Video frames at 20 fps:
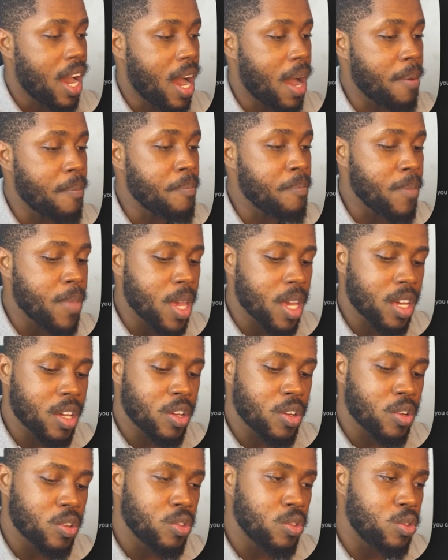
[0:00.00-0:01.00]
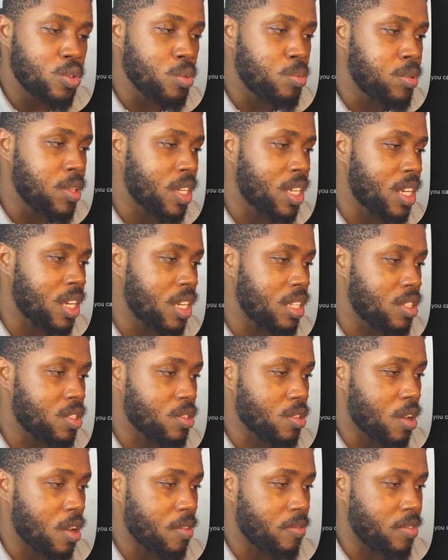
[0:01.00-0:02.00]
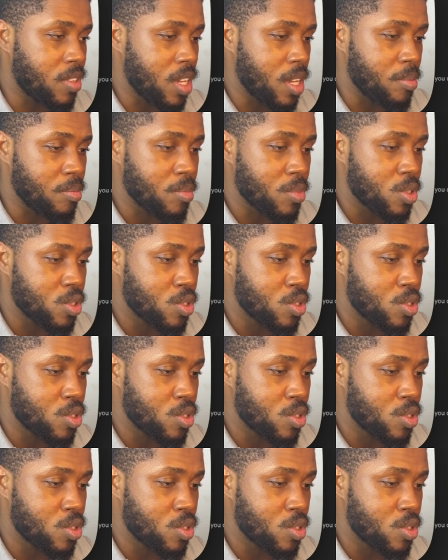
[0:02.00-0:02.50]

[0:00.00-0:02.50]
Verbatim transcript: and make duplicates of them.